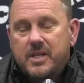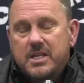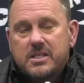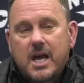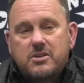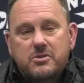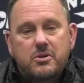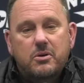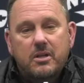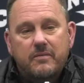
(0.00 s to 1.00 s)
And these guys are
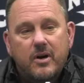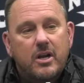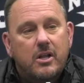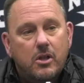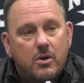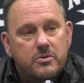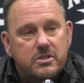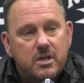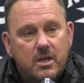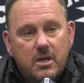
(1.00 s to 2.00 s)
certainly very
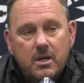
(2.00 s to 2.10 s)
close.